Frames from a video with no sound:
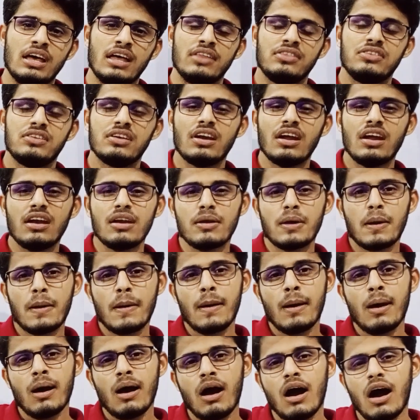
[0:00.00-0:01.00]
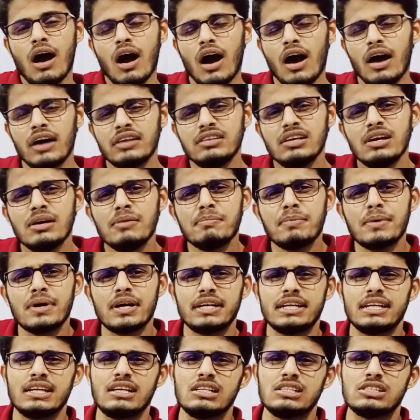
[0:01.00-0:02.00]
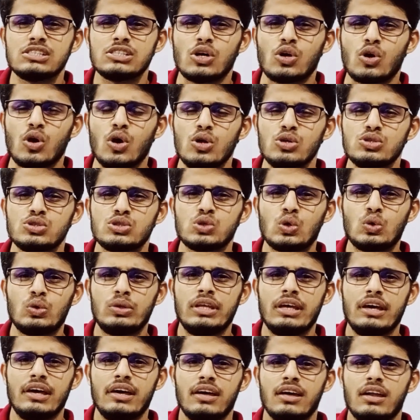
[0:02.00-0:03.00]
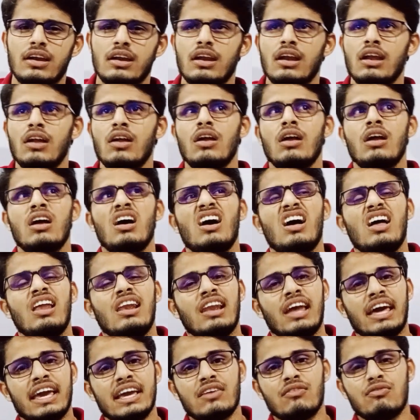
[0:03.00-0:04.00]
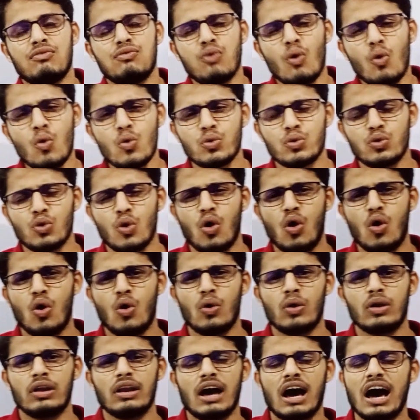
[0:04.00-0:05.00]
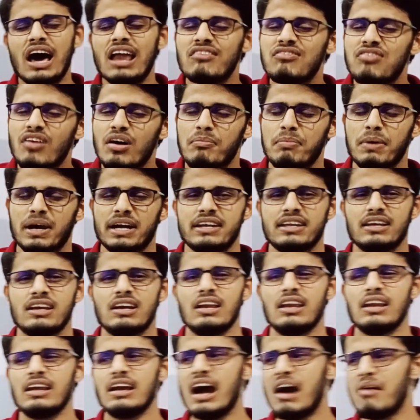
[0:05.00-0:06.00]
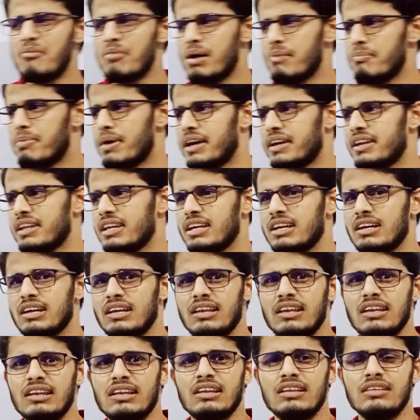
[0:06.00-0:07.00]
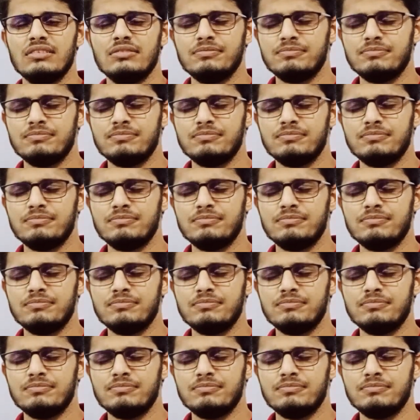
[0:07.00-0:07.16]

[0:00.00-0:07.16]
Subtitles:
There are other particles are also there, like photon, alpha particle, gamma particle,